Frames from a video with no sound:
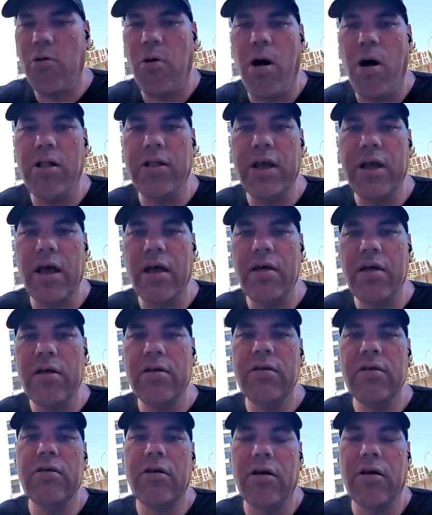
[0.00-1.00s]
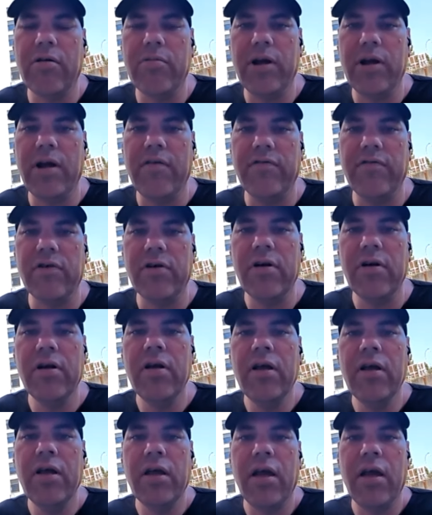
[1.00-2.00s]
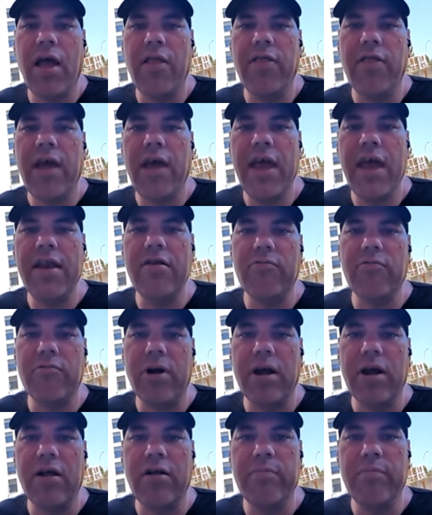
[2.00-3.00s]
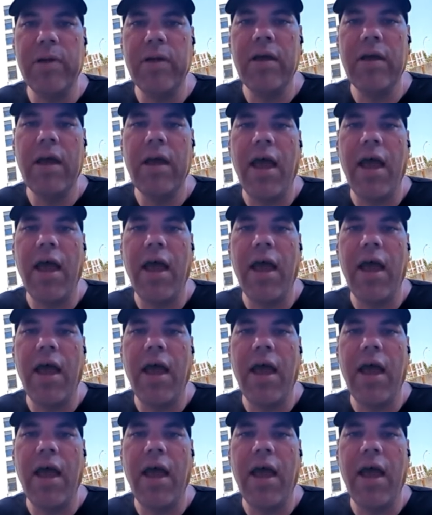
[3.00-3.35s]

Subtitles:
qualia or whatever, and the hidden realm.